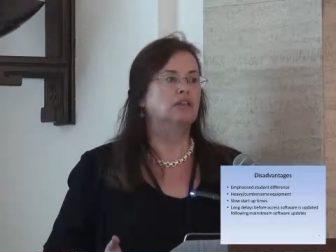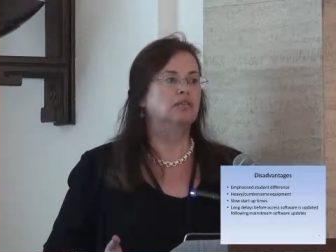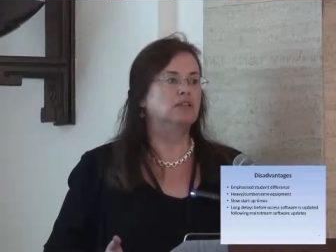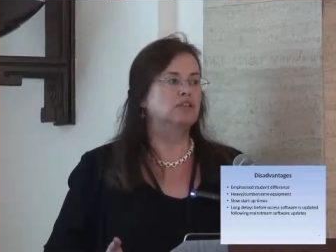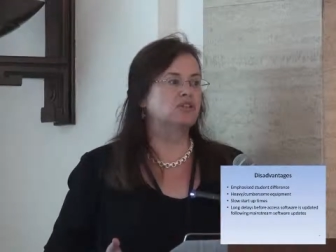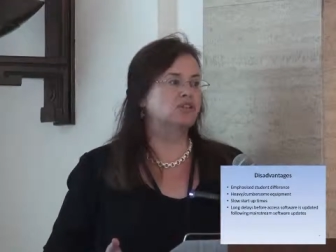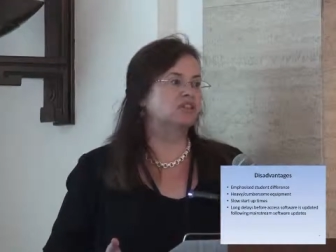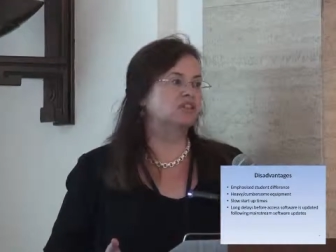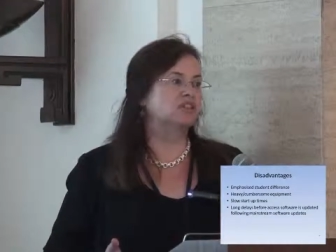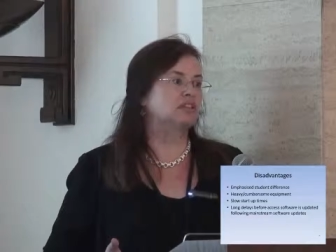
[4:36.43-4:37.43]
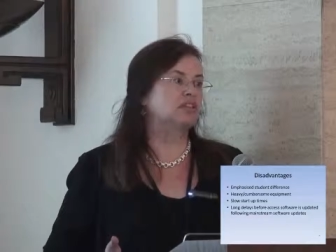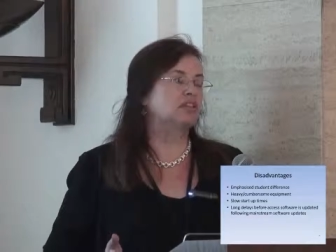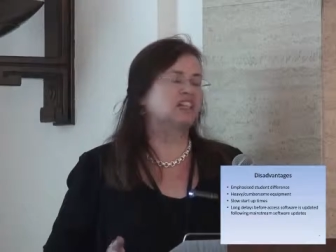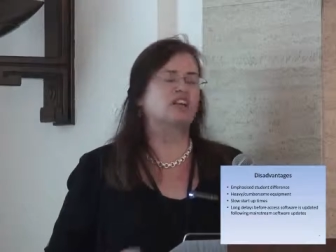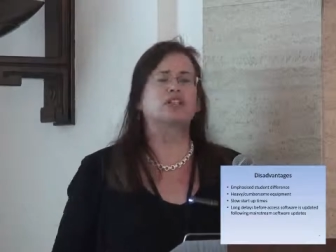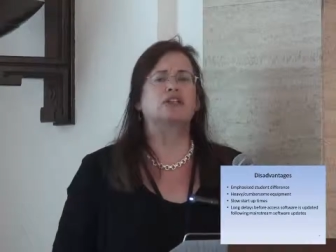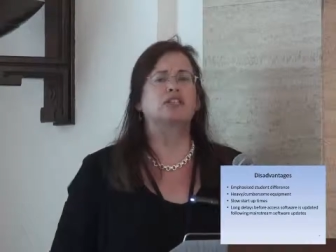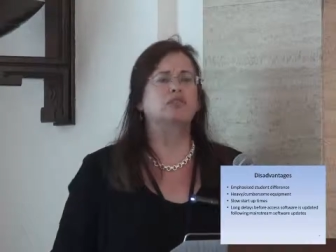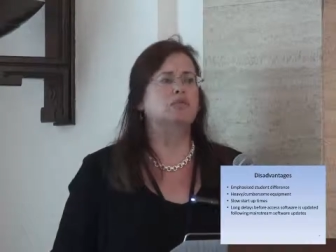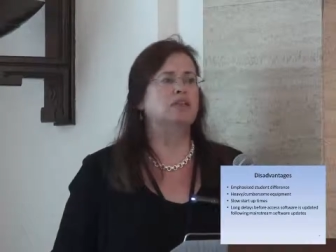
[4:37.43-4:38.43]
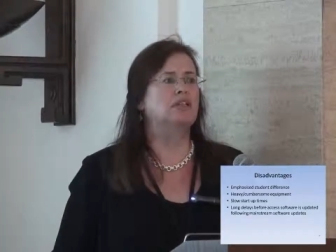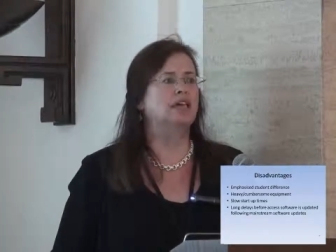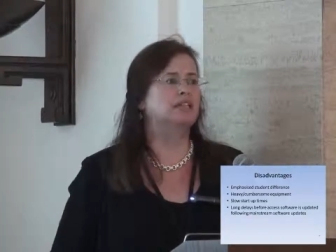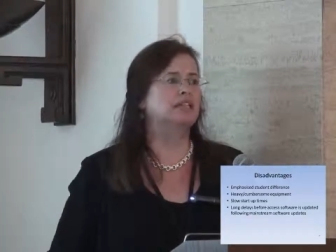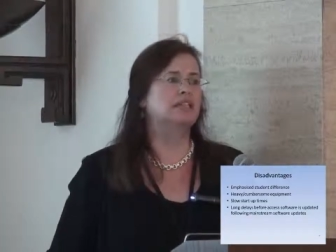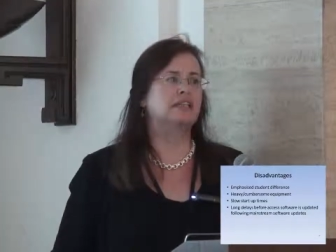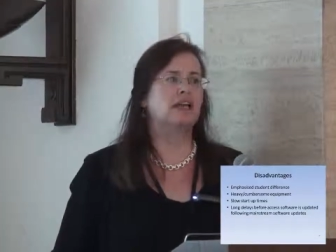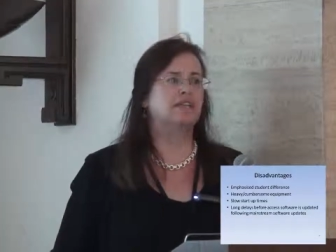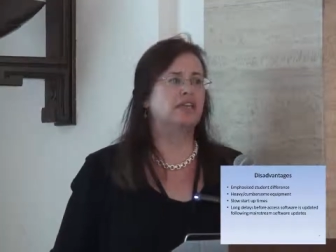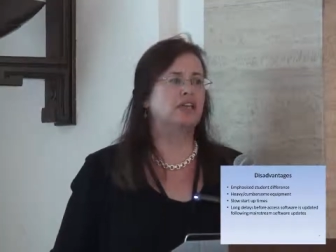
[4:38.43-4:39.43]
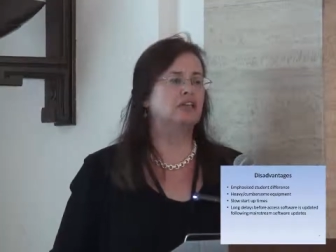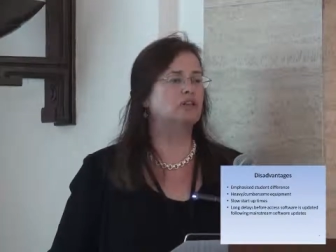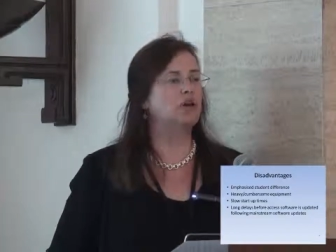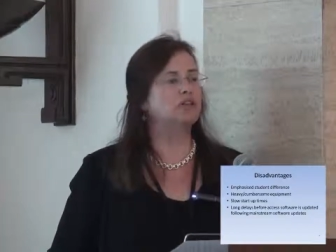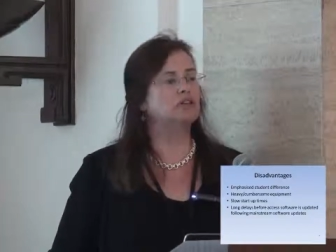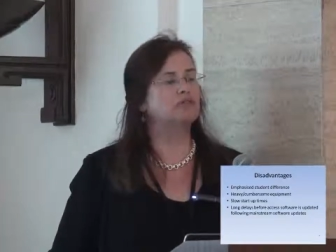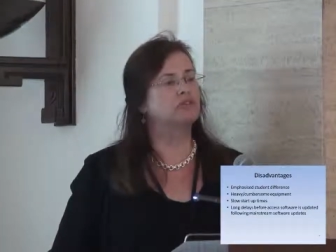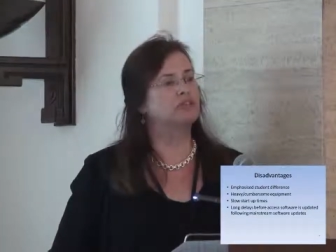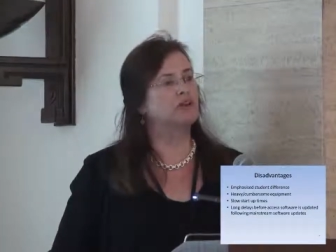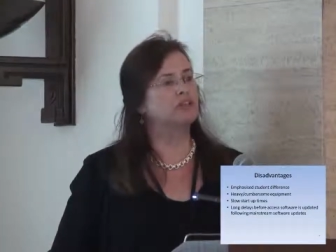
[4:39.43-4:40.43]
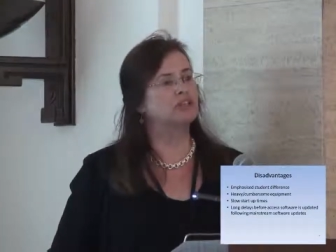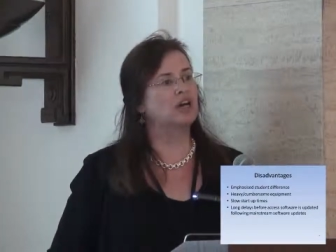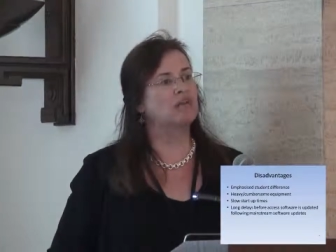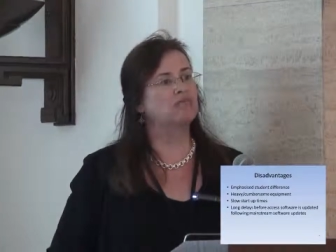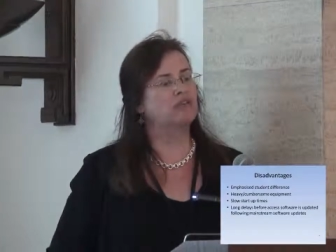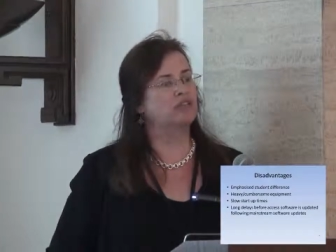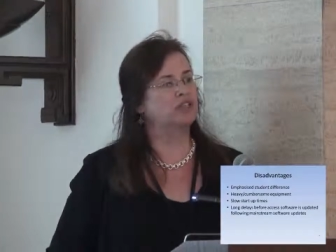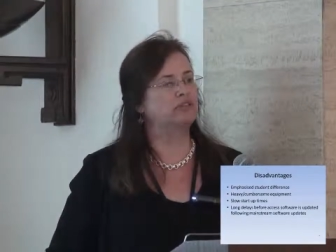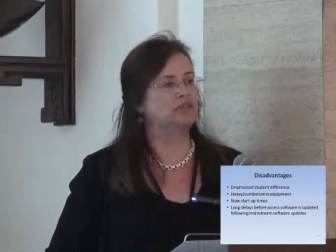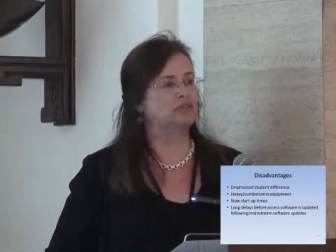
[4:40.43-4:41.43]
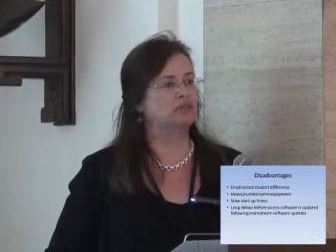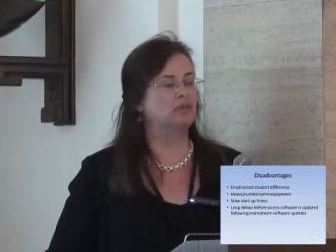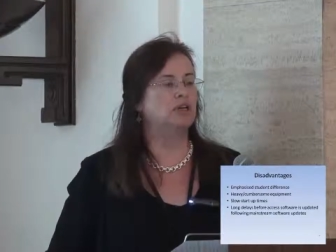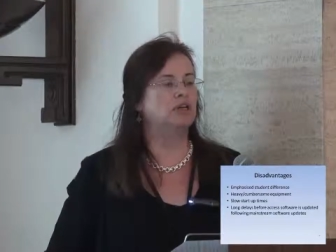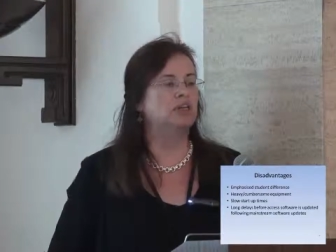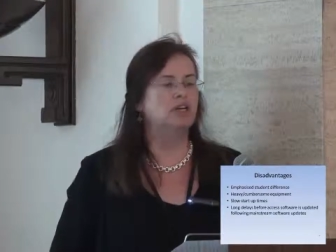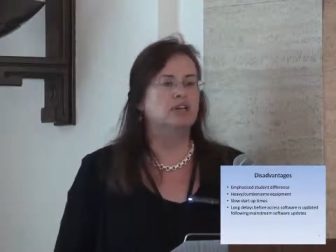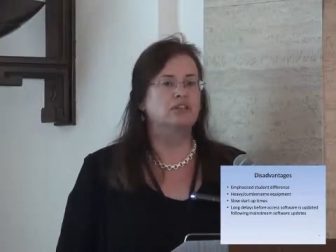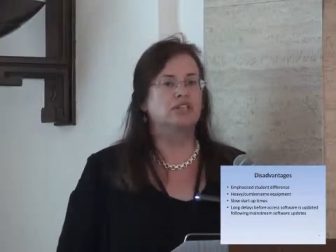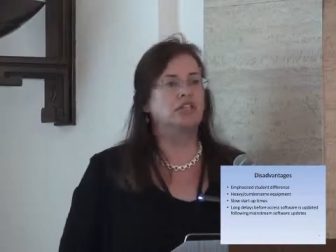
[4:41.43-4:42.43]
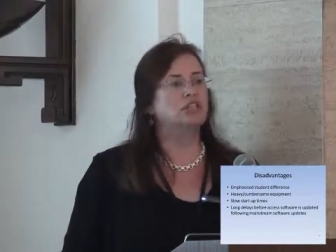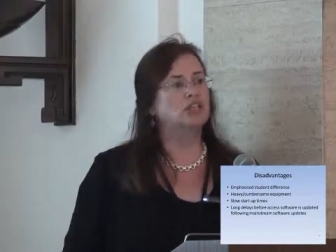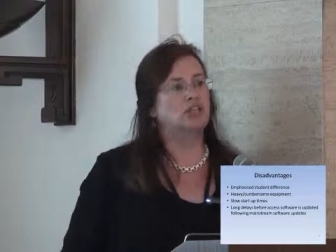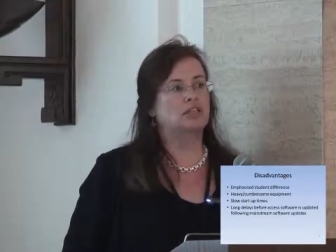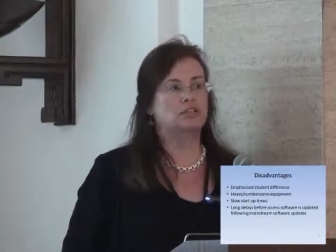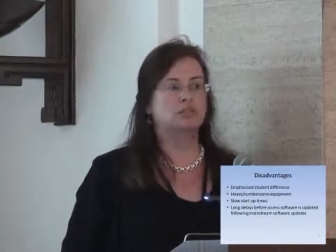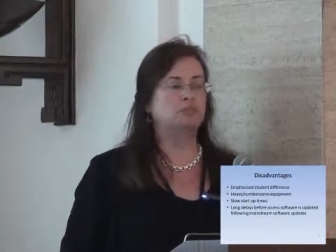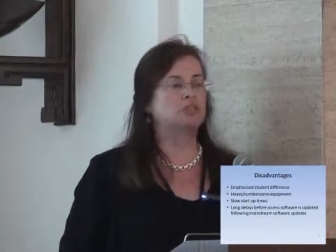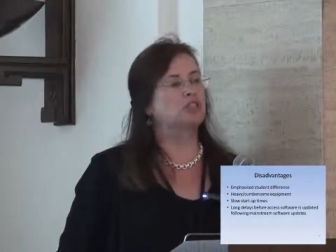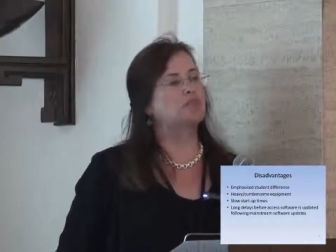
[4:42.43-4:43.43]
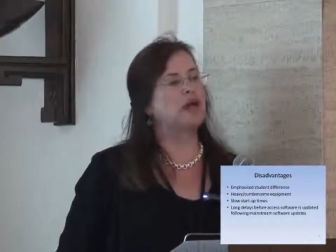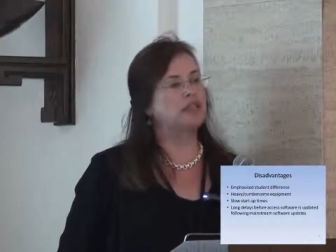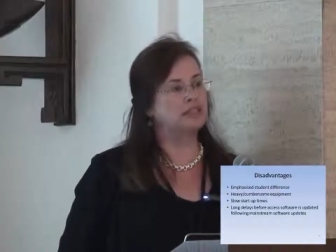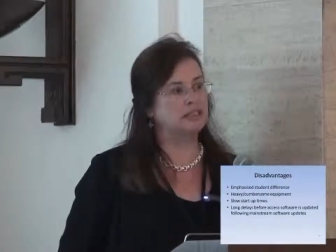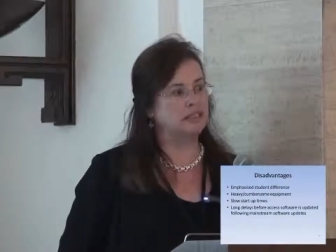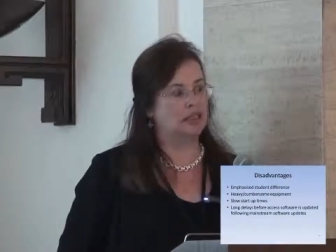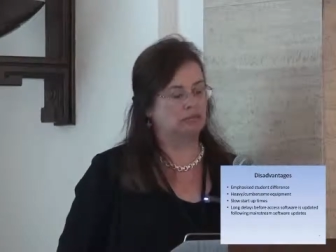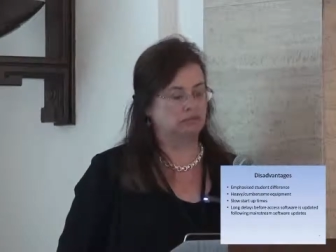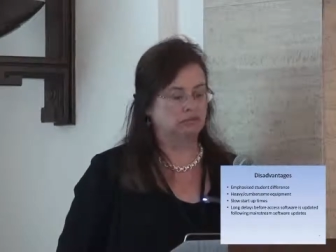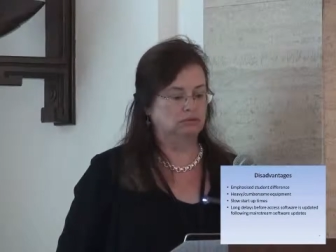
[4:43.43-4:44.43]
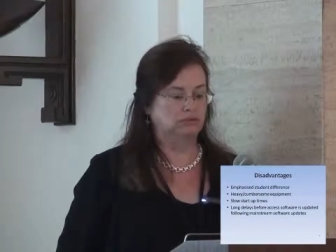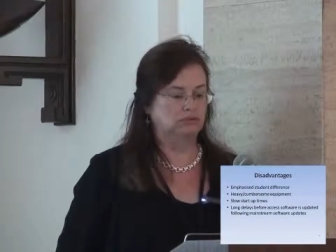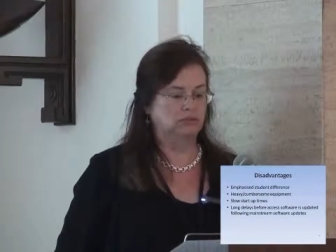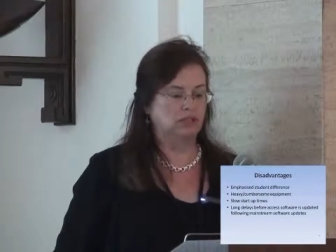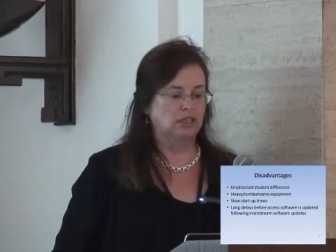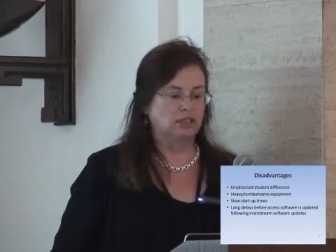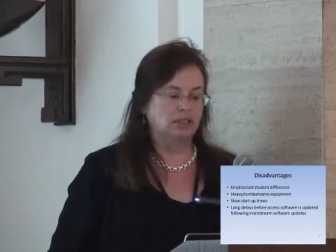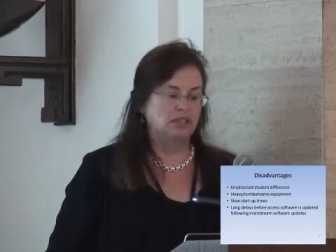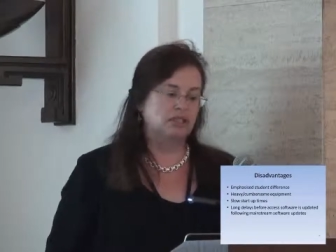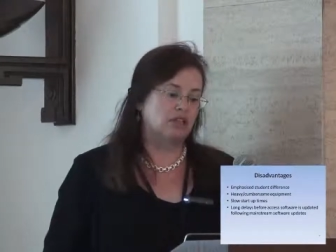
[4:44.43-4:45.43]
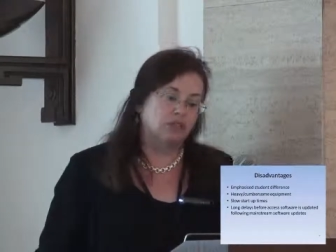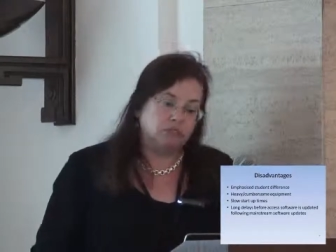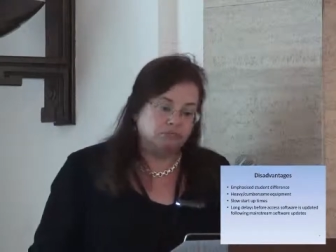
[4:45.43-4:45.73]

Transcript: because they'd say, oh, it's only for one lesson, it's heavy, and quite often by the time I've got it ready to work, the teacher's telling you to put your pens down. So,